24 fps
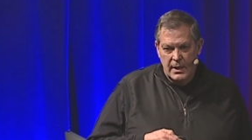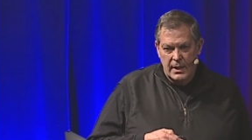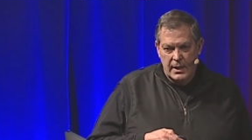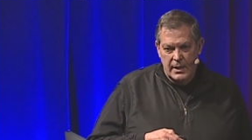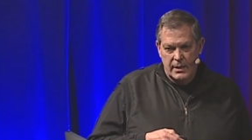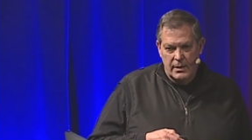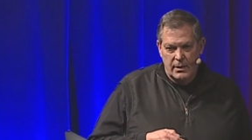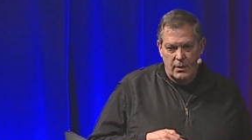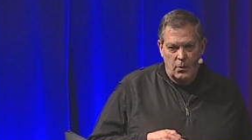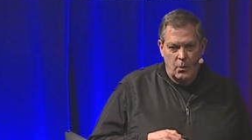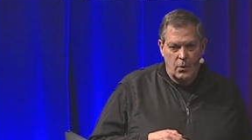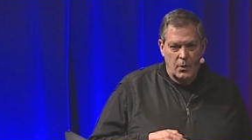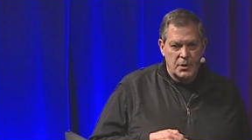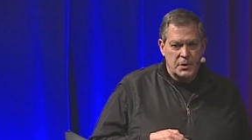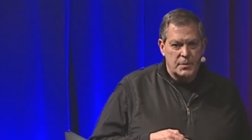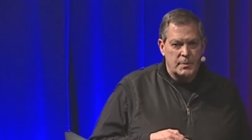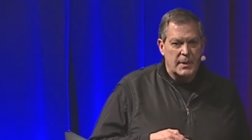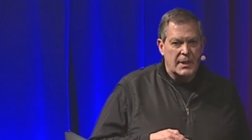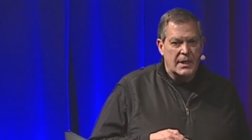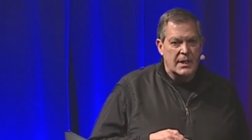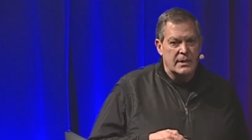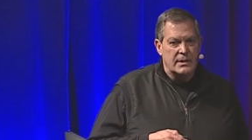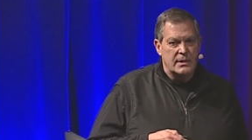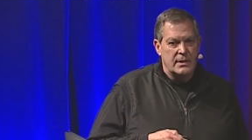And of course,
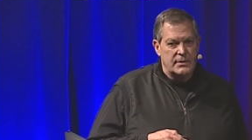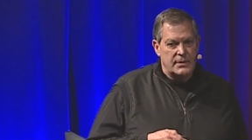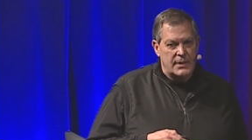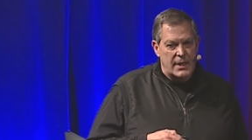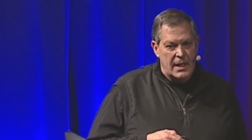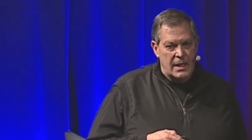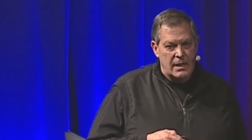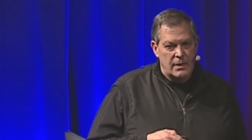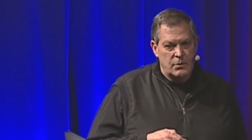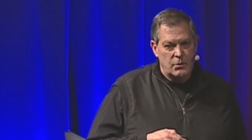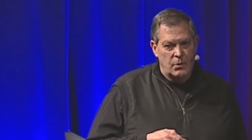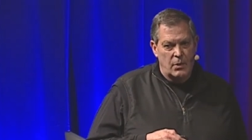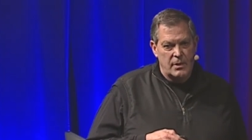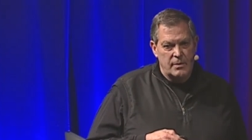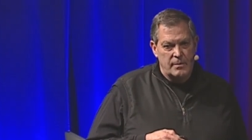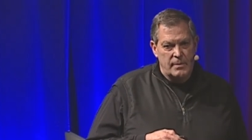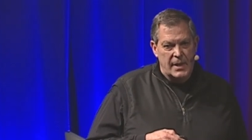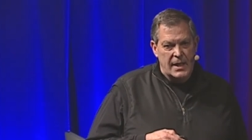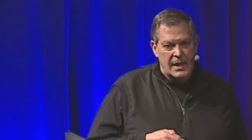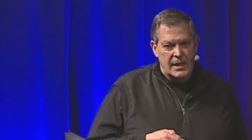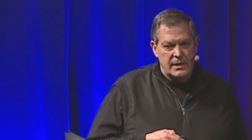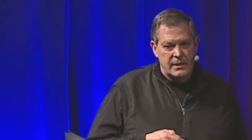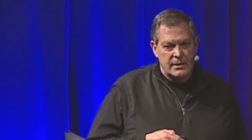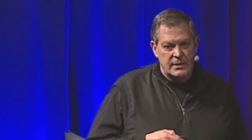because it's
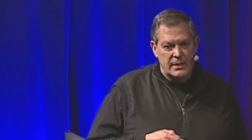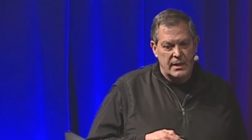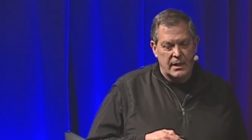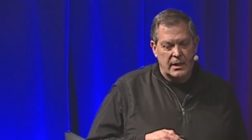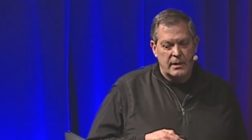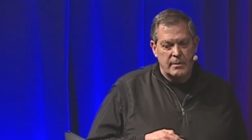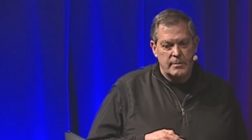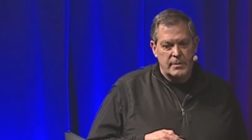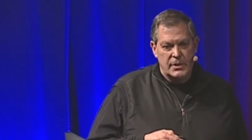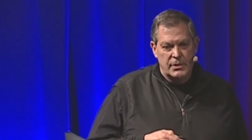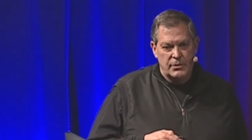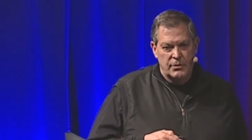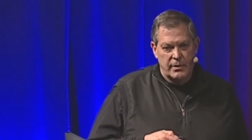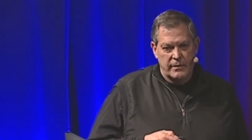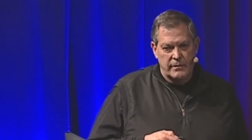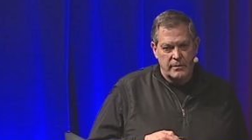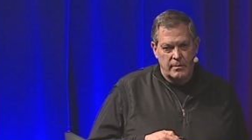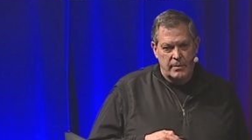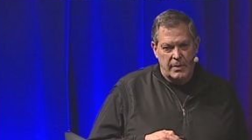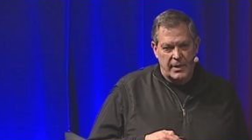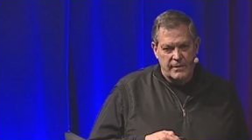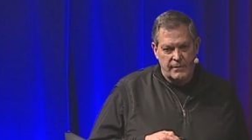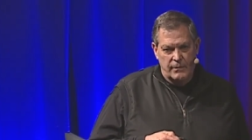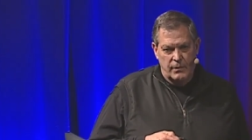Android-based, it can be driven
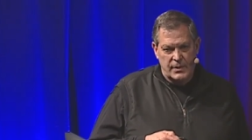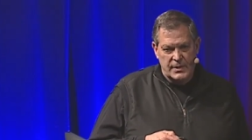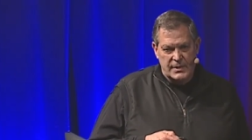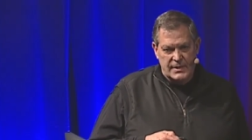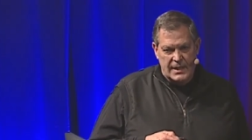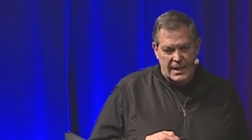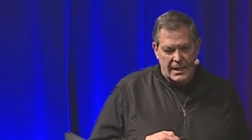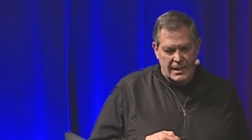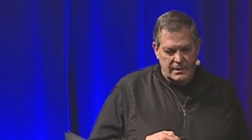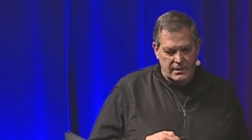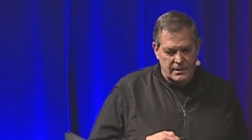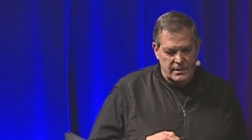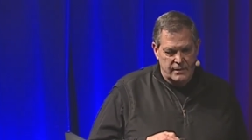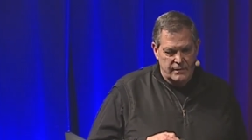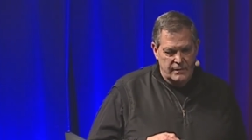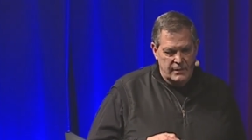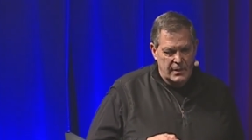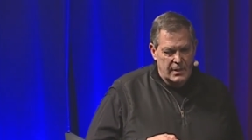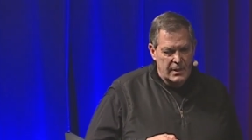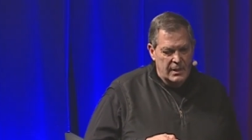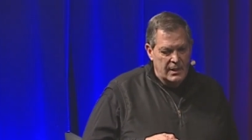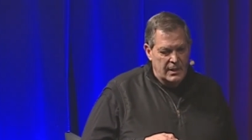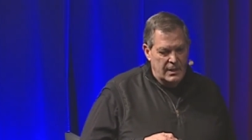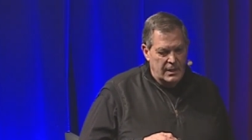by voice active.
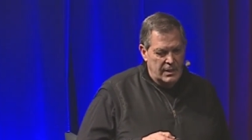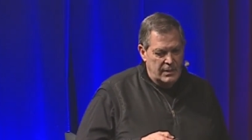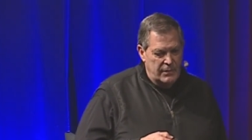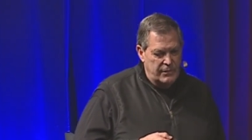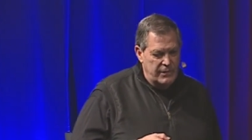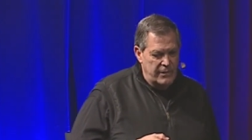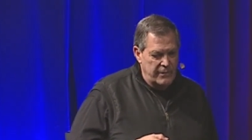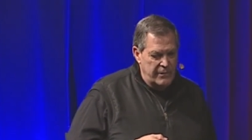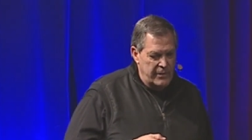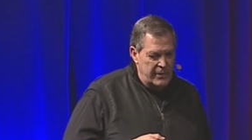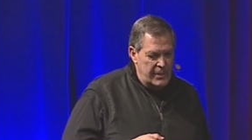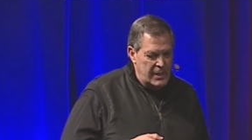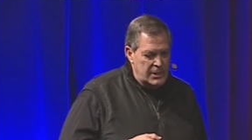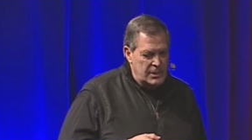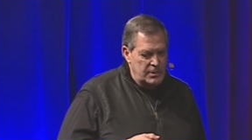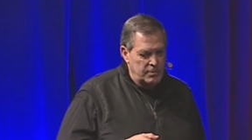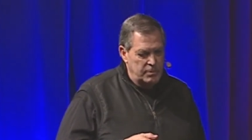If you've ever had the